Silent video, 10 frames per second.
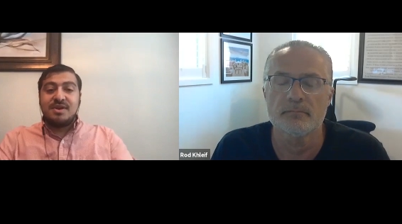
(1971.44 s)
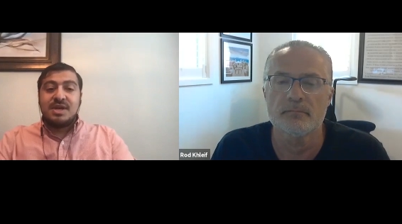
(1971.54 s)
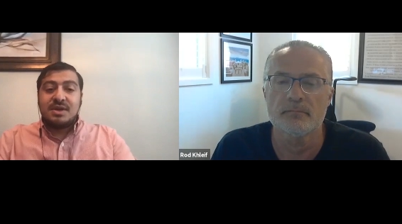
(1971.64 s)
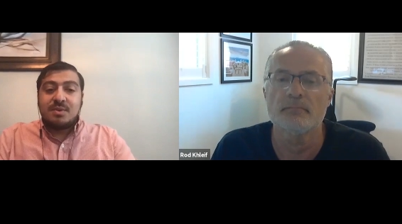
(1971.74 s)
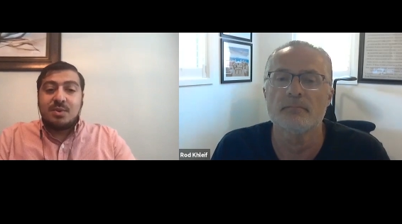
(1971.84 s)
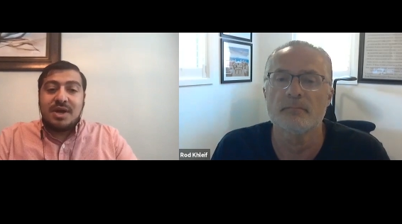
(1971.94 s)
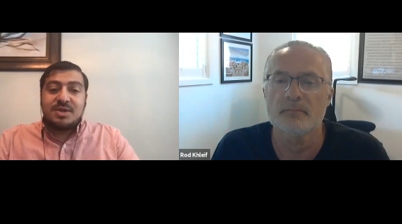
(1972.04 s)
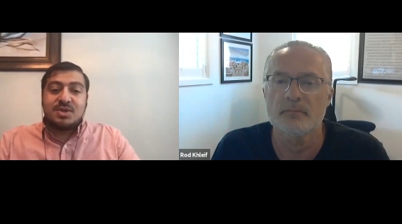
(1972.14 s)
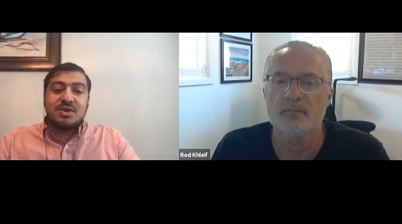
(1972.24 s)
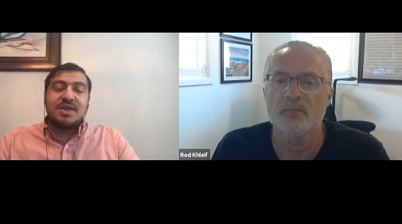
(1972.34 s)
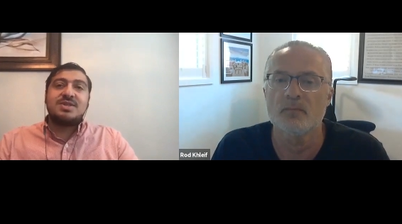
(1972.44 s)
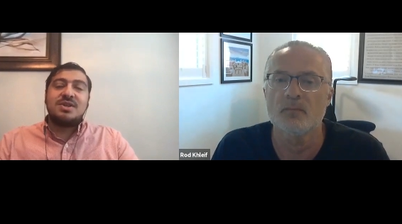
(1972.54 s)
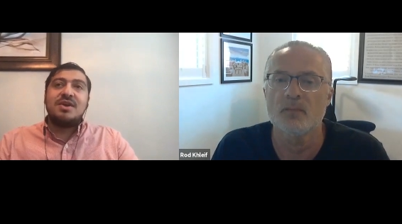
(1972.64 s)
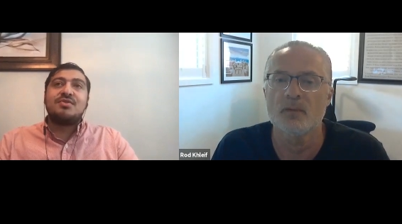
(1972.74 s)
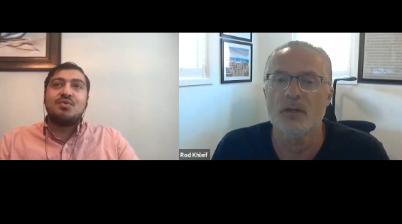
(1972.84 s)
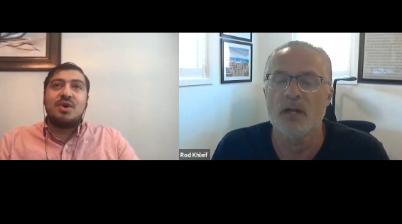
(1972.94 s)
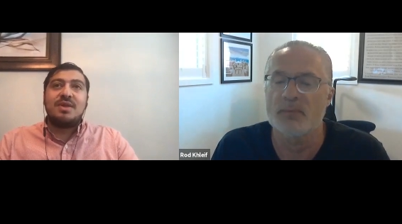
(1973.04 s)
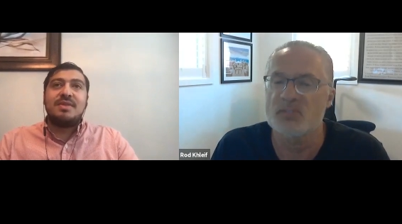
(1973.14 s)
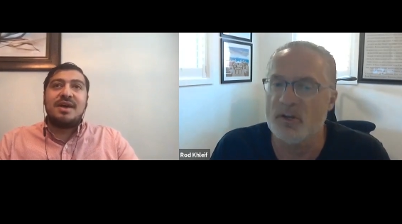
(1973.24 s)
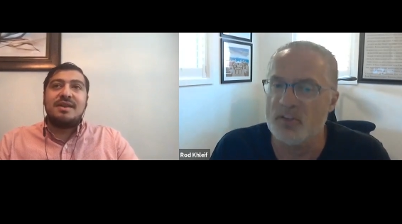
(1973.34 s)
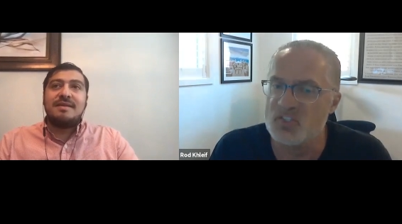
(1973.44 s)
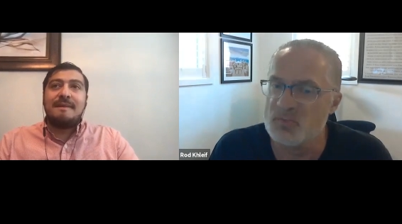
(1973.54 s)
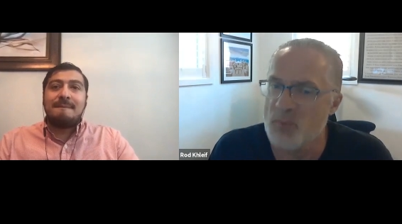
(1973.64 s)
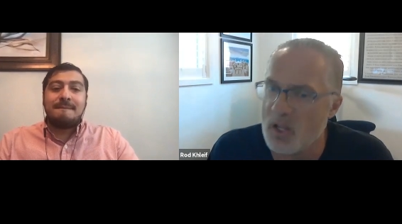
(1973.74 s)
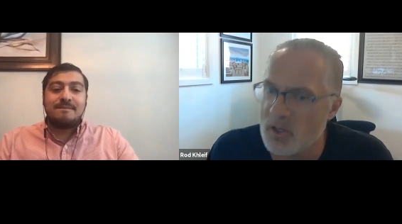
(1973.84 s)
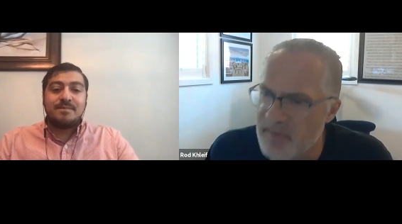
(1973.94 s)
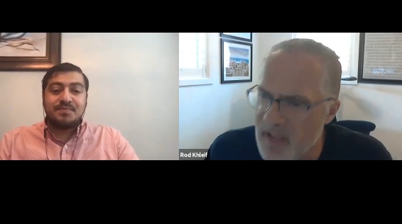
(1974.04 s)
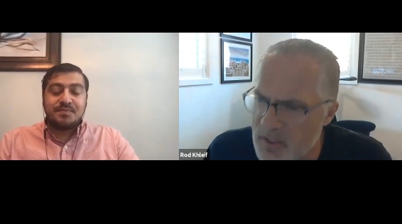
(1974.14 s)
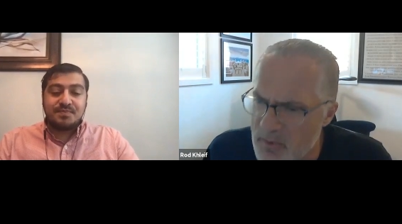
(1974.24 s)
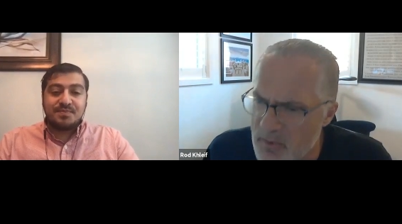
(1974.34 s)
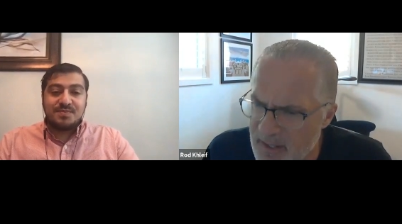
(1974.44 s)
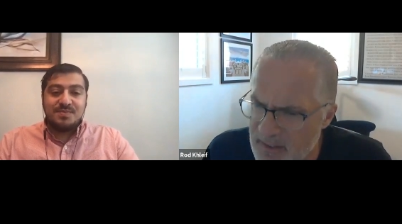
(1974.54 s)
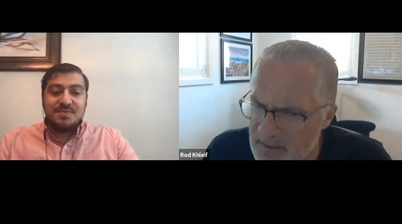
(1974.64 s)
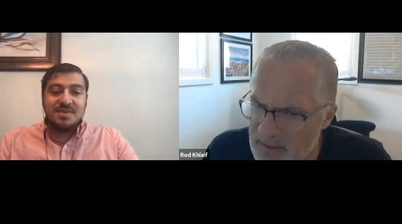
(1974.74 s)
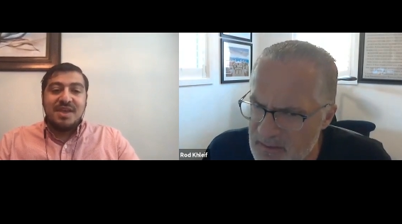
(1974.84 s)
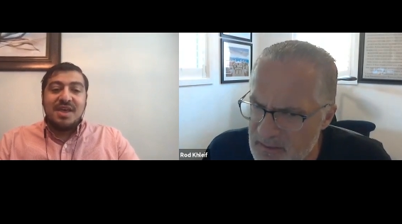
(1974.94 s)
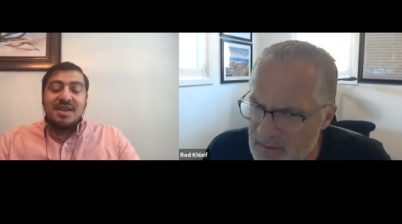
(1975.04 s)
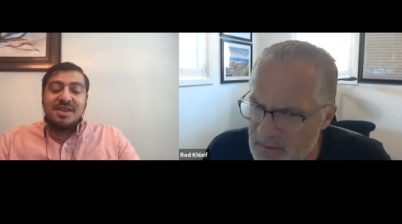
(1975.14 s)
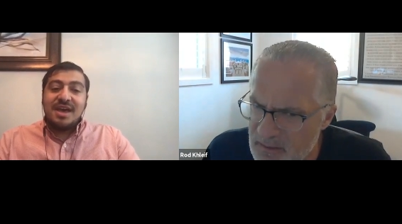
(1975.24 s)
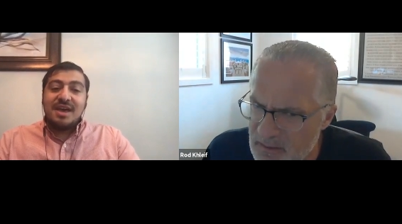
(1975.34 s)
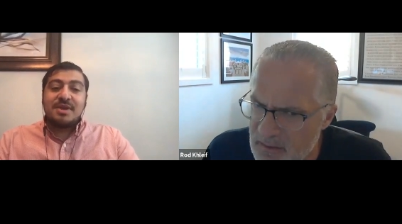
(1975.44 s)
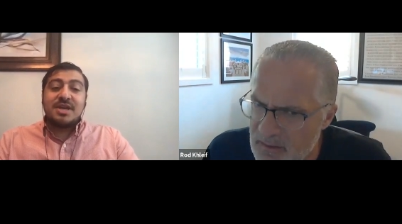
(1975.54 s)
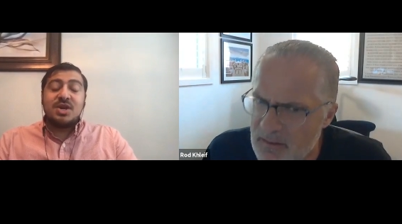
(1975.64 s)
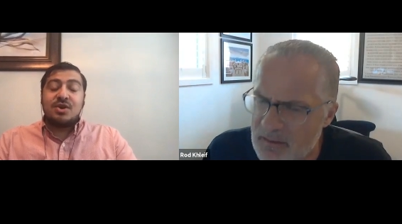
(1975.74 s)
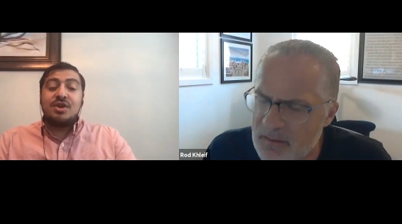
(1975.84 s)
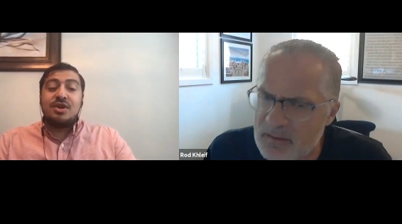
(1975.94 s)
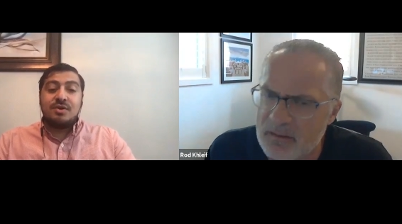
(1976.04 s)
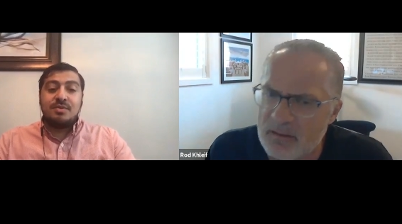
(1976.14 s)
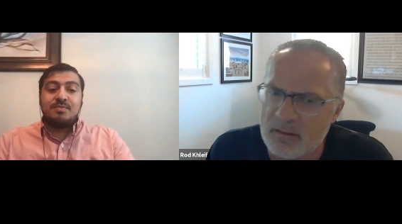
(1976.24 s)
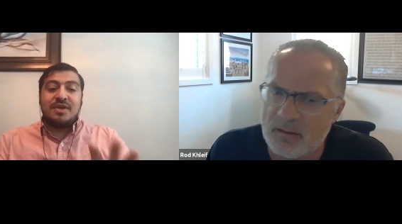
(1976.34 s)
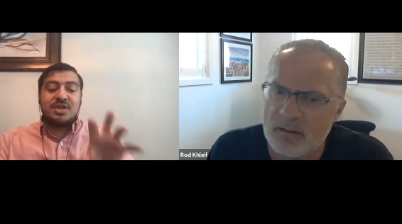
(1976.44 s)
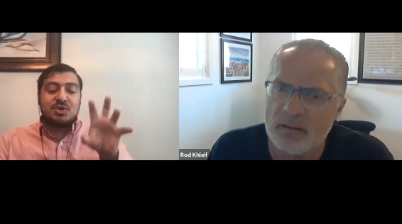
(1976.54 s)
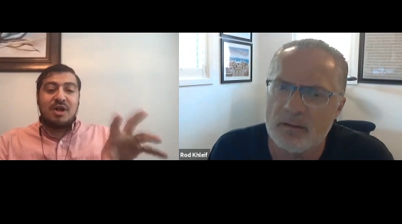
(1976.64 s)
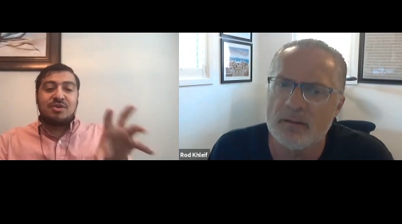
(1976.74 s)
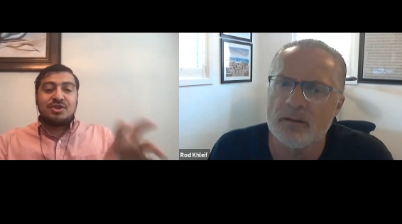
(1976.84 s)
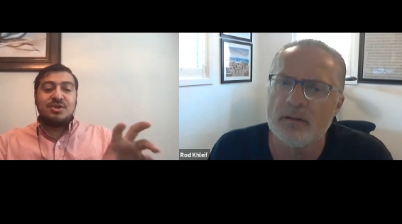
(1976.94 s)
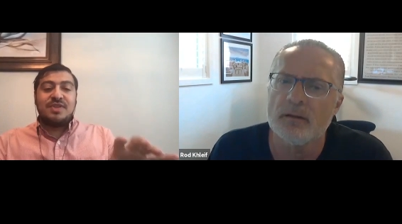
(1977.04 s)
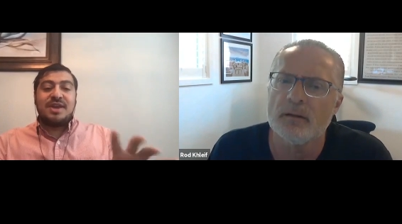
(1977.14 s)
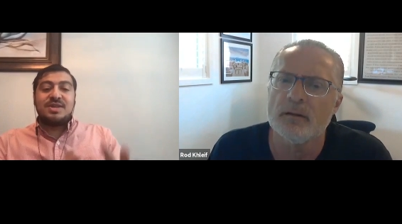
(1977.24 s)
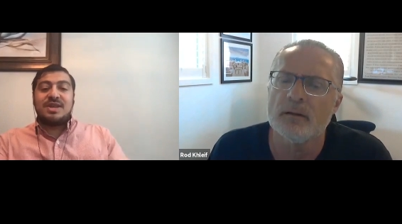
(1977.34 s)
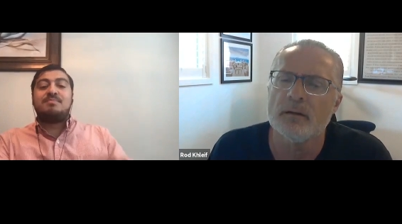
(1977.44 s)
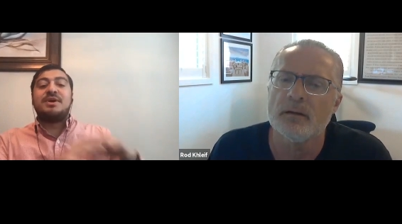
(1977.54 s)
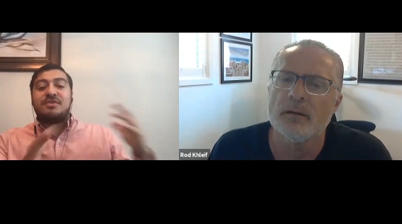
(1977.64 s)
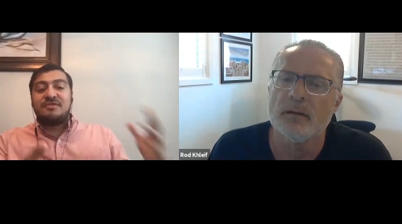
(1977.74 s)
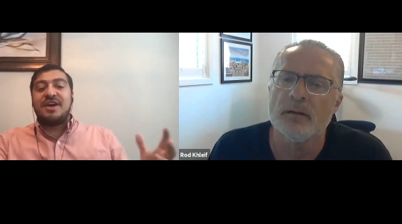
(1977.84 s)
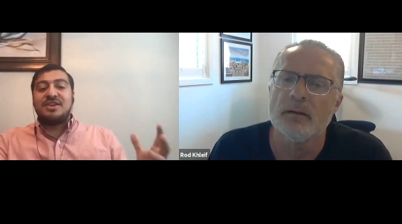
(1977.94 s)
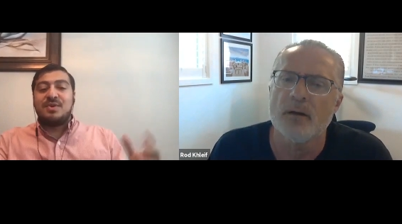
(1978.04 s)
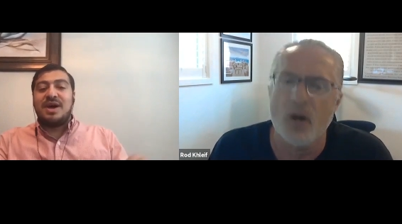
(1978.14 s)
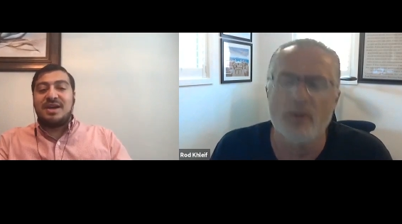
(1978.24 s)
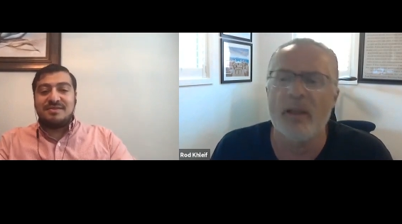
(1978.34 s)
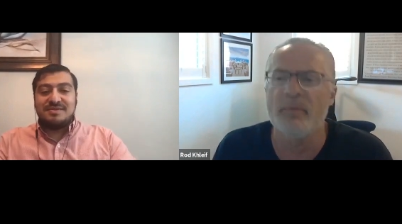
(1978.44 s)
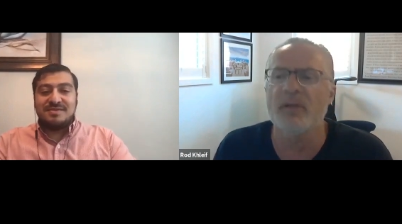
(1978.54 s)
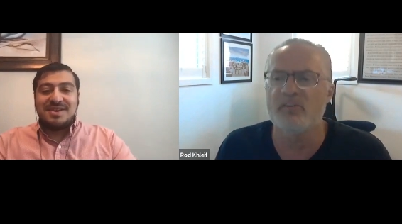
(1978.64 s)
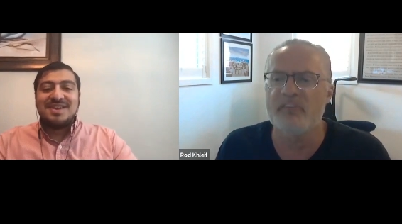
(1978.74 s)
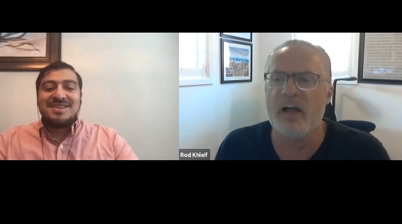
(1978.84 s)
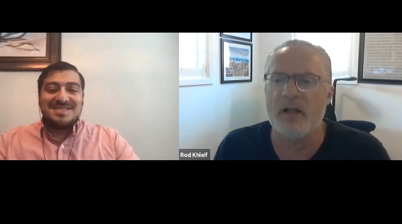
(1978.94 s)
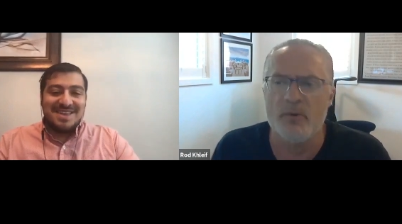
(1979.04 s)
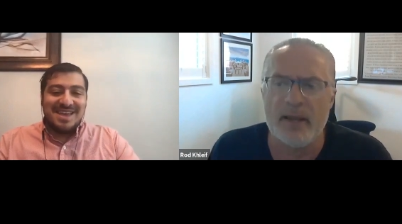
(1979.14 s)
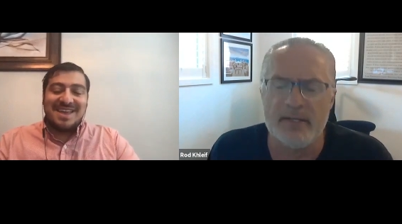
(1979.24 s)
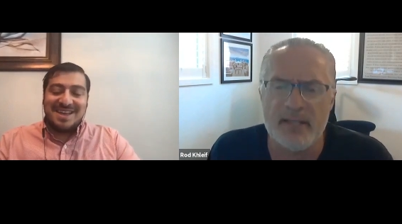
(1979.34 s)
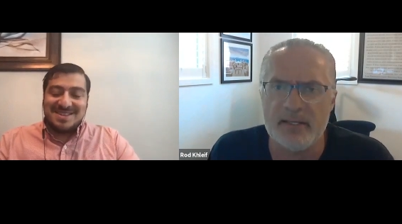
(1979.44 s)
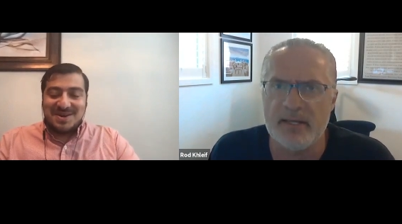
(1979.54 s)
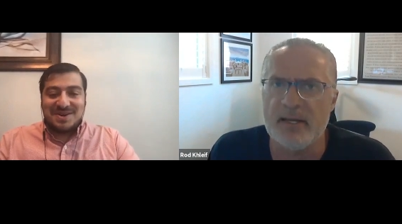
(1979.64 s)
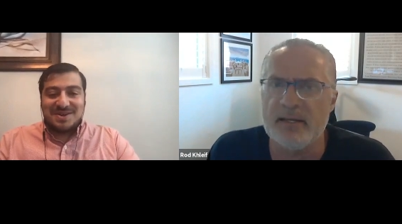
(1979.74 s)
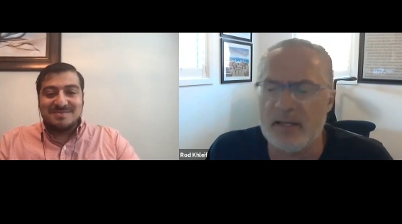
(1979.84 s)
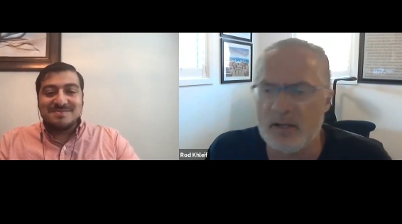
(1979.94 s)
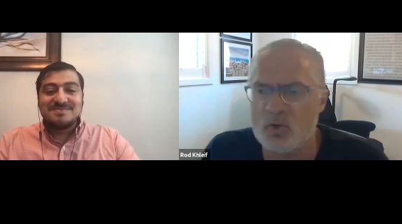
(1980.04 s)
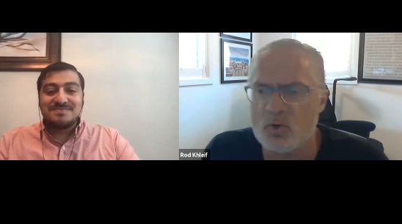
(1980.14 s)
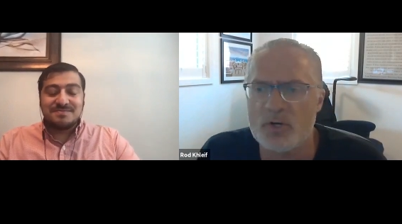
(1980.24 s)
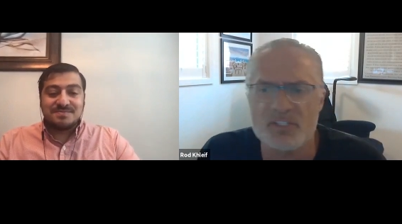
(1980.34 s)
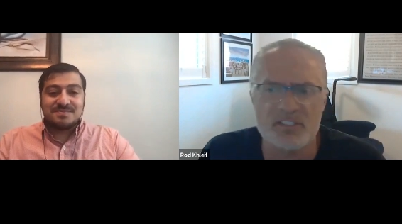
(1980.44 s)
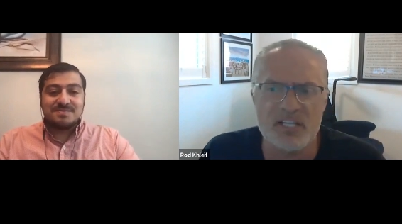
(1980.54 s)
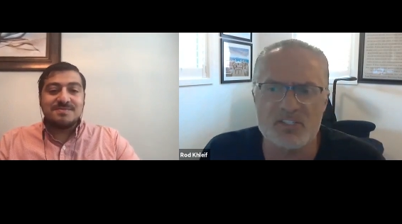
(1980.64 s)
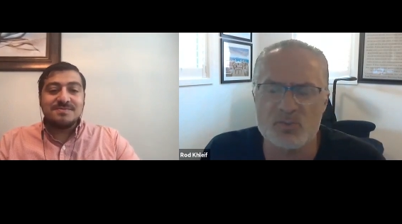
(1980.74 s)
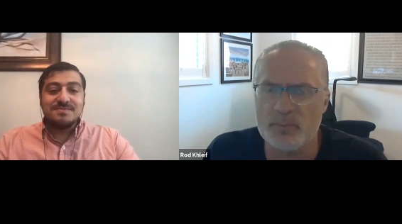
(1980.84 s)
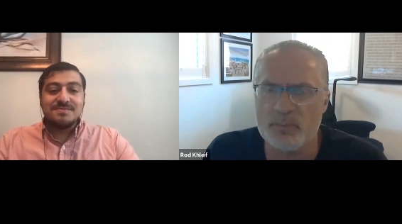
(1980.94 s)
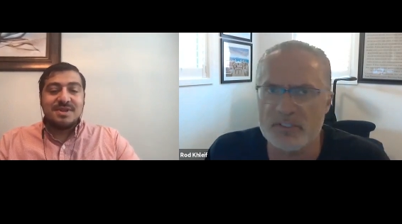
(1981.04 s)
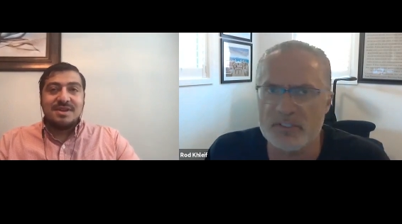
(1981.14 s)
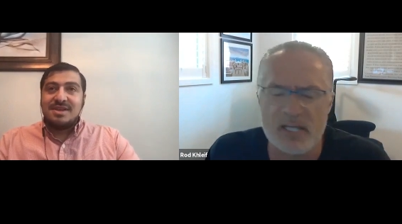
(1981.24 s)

Speaker 1: Right. And so that's another one. I'm that, sorry, the smaller value add? Yeah, because uh, no, no, the smaller deal that is a bigger value add. Oh yeah, bigger value yeah, add. Yeah, yeah, yeah, yeah, yeah. Of
Speaker 2: course, that takes triple the time.